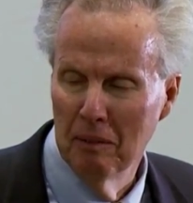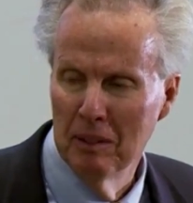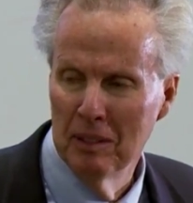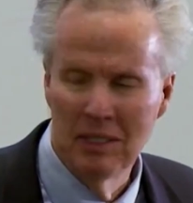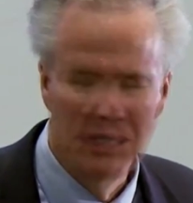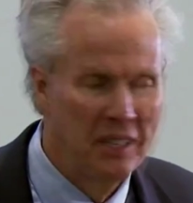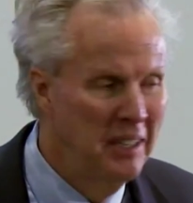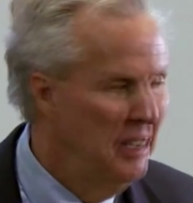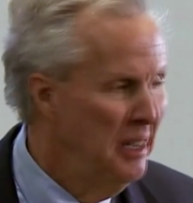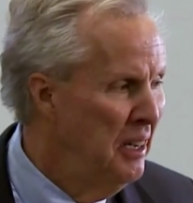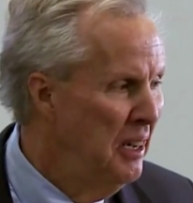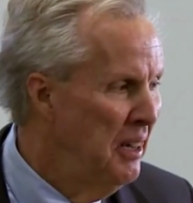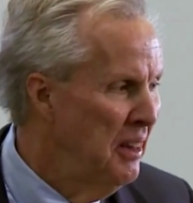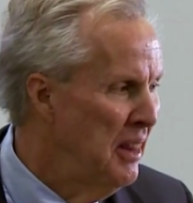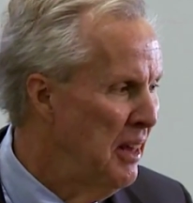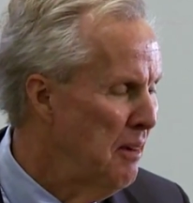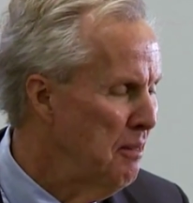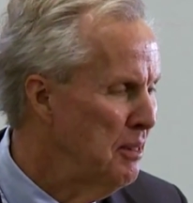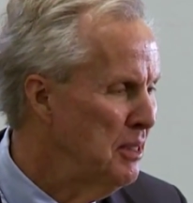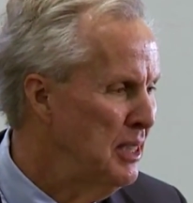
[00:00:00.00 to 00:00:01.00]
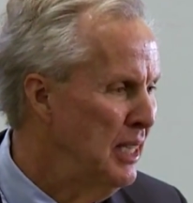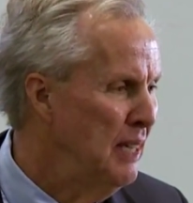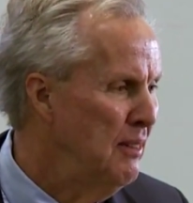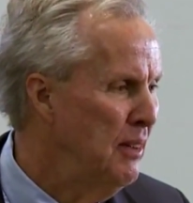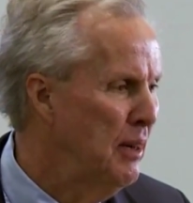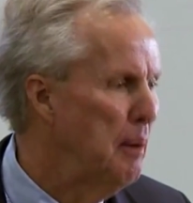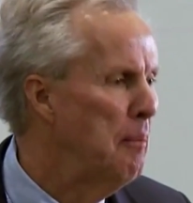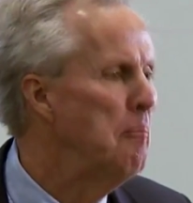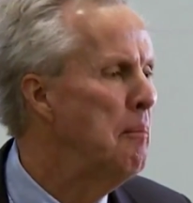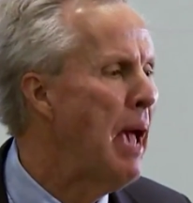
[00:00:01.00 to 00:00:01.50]
was
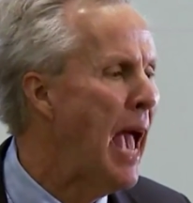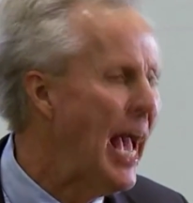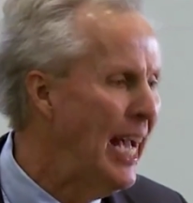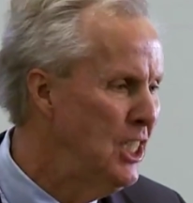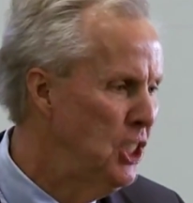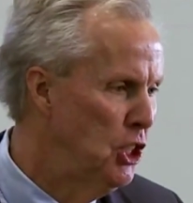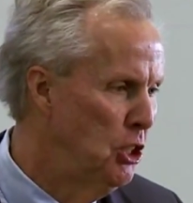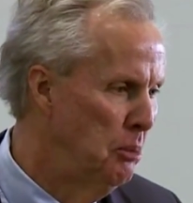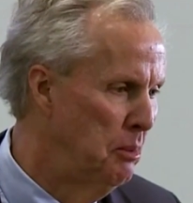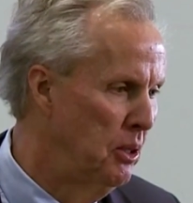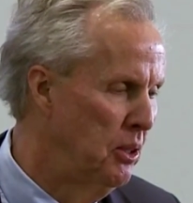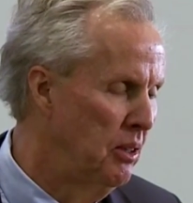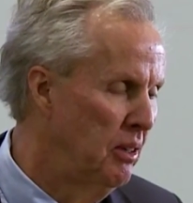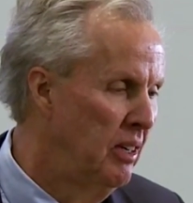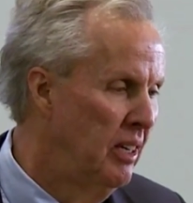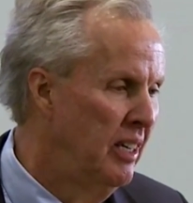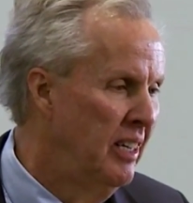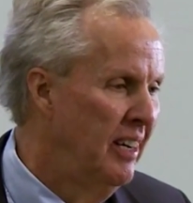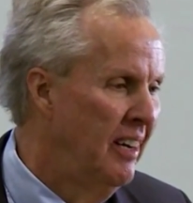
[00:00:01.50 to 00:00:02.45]
even imaginable.